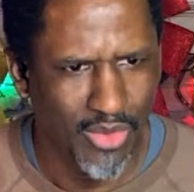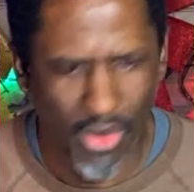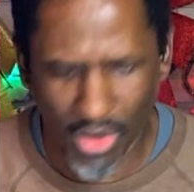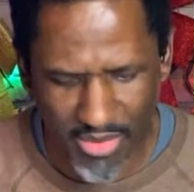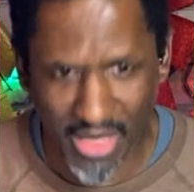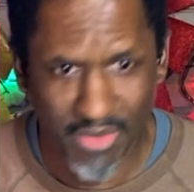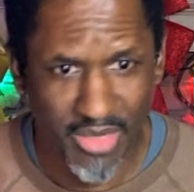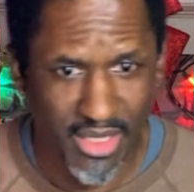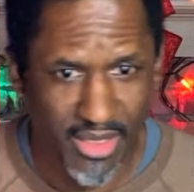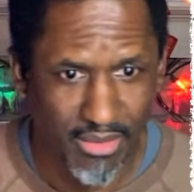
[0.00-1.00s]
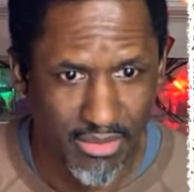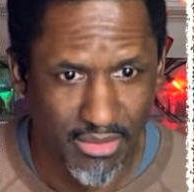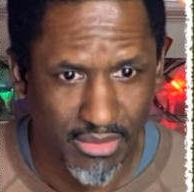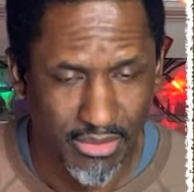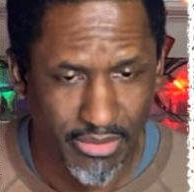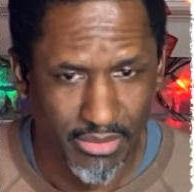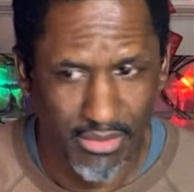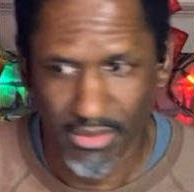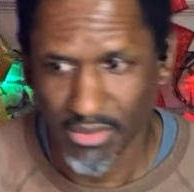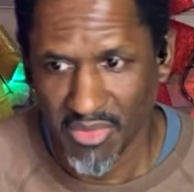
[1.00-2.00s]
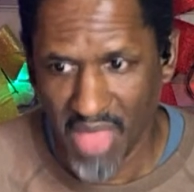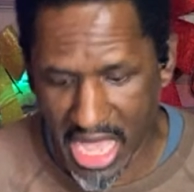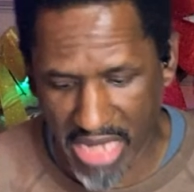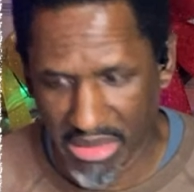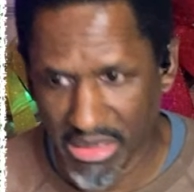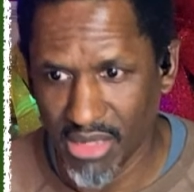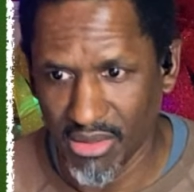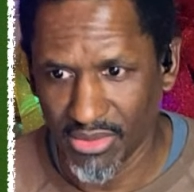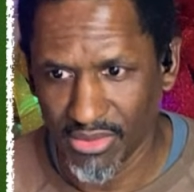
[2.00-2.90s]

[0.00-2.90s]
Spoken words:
or maybe, I don't know.